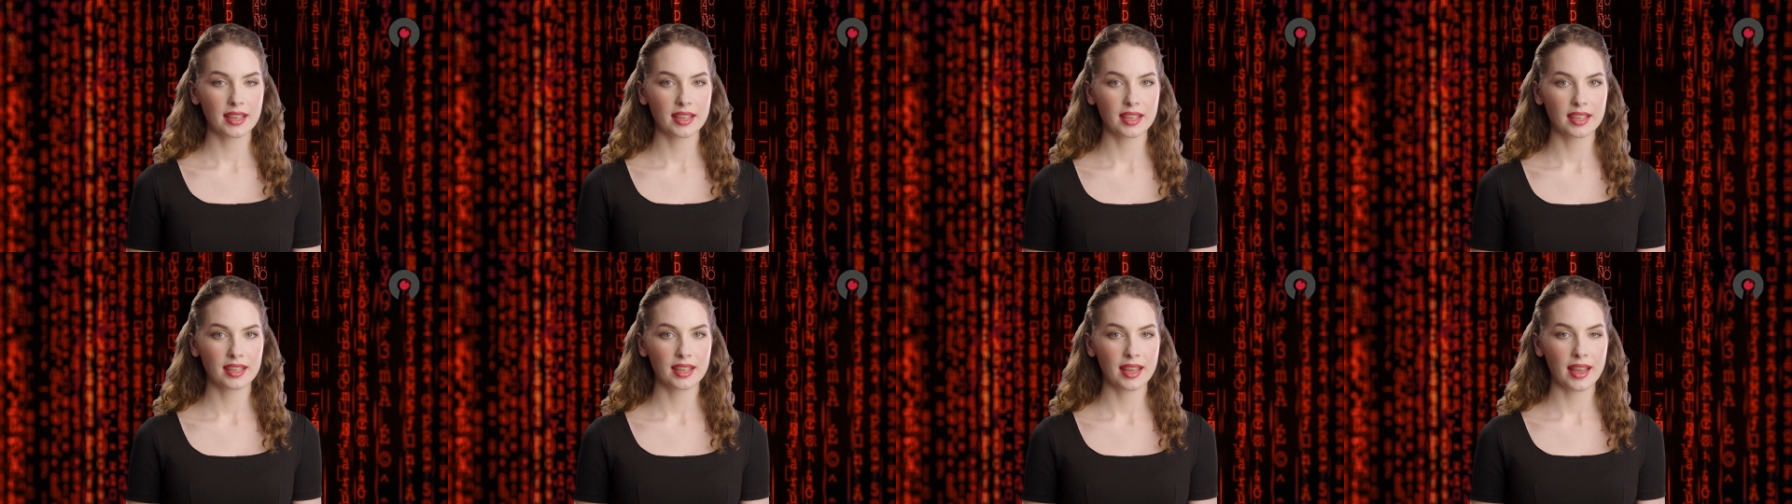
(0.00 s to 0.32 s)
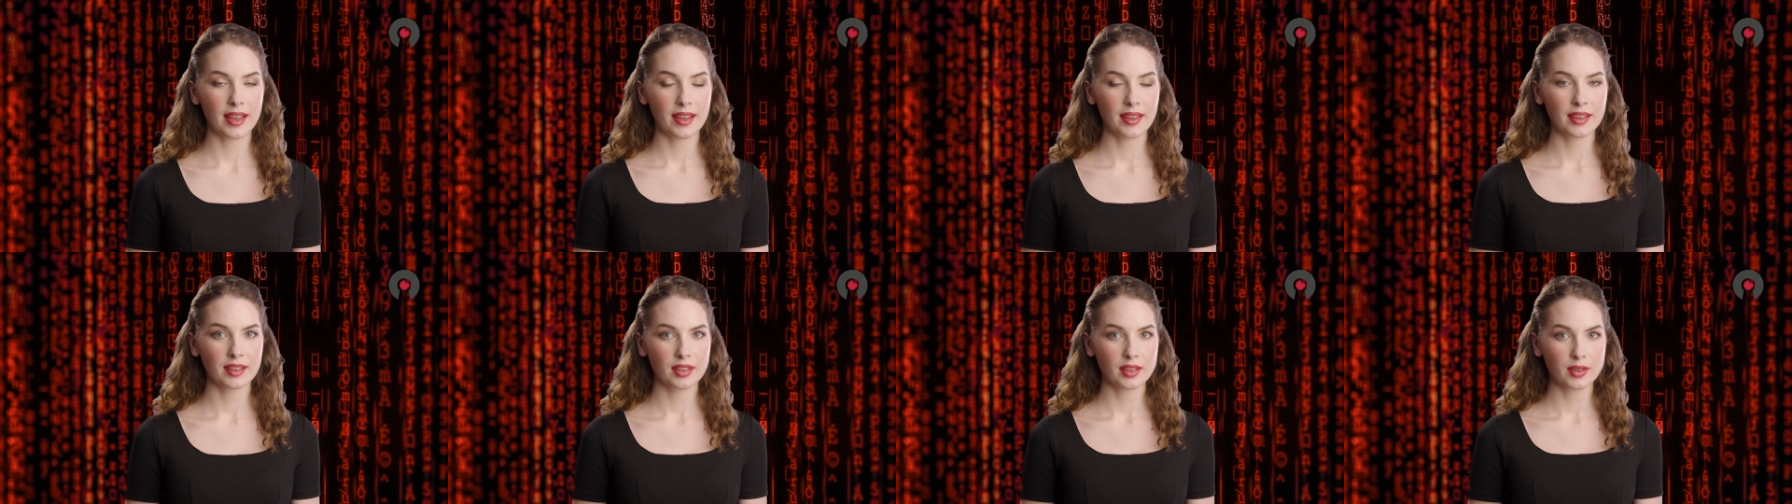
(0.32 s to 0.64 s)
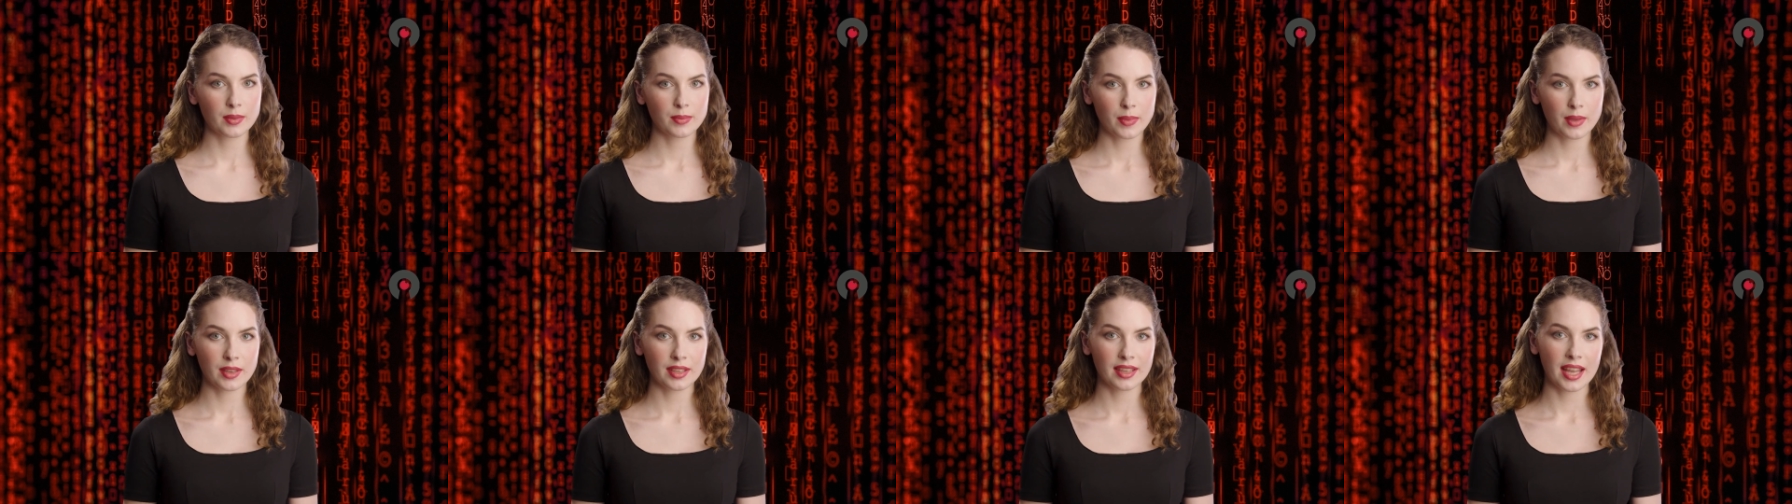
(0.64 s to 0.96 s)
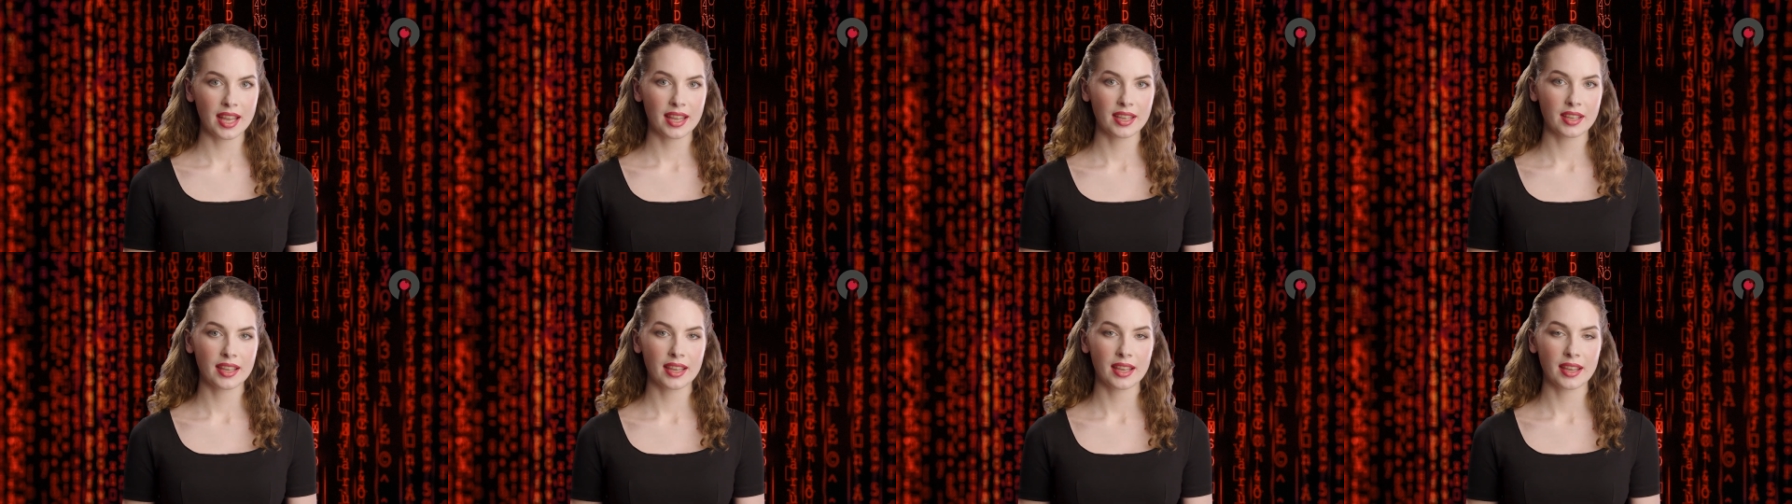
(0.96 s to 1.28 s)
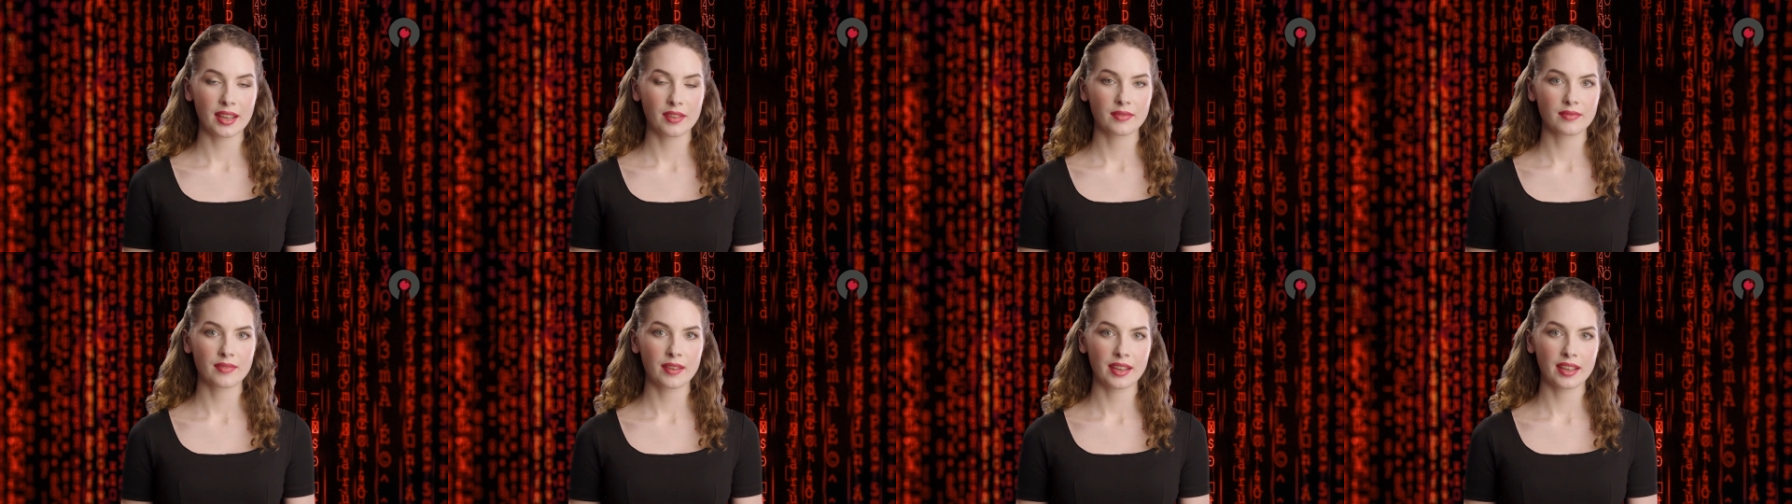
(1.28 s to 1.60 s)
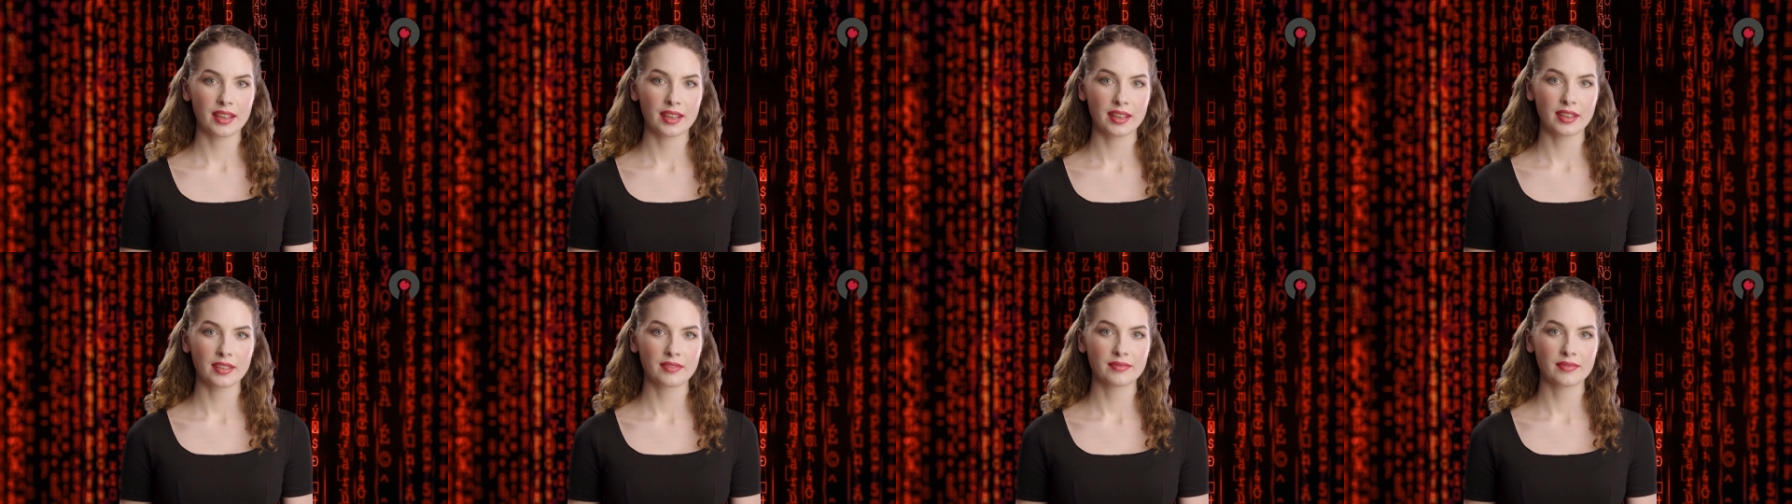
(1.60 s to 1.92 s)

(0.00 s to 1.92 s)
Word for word: are designed to protect individual